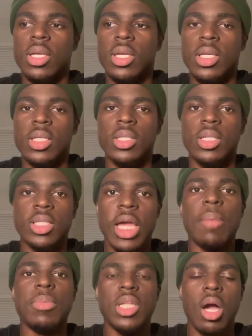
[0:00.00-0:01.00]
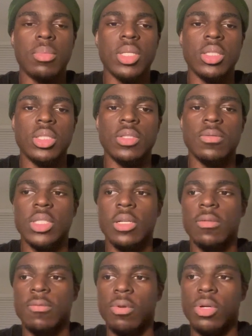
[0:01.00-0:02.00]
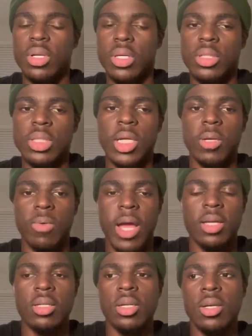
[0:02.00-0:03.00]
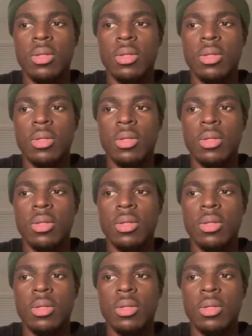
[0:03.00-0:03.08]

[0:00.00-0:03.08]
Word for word: in the Emmy nominations for like the four years that it ran,